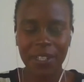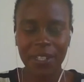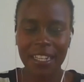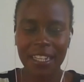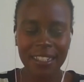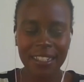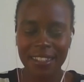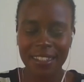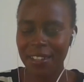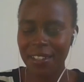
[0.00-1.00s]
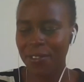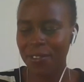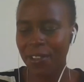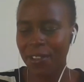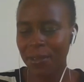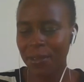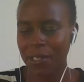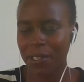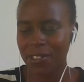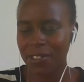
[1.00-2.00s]
joining. Thank you for all the
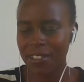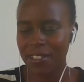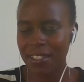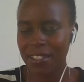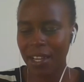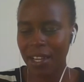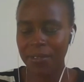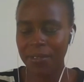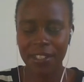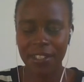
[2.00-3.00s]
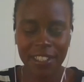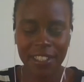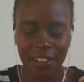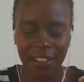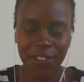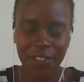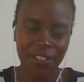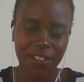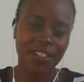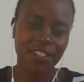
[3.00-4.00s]
questions. I would definitely love to
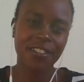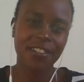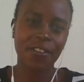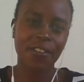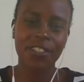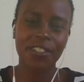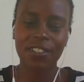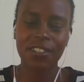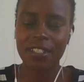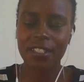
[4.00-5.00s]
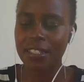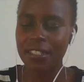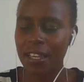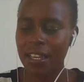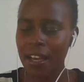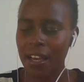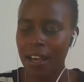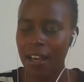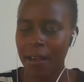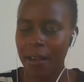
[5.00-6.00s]
continue these conversations.
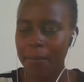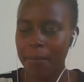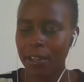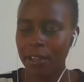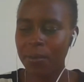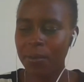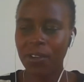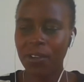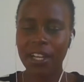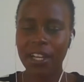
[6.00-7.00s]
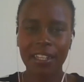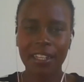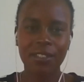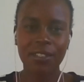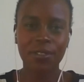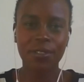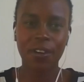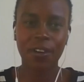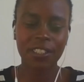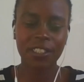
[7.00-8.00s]
I know we're all heading into the
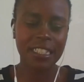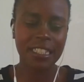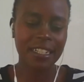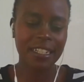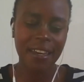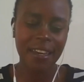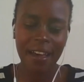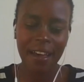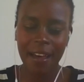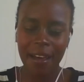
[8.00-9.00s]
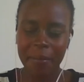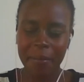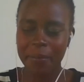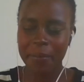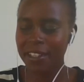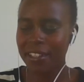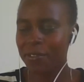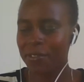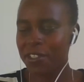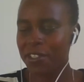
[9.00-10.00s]
holiday, but
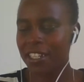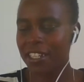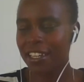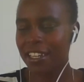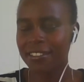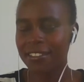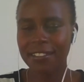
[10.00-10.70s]
if we could get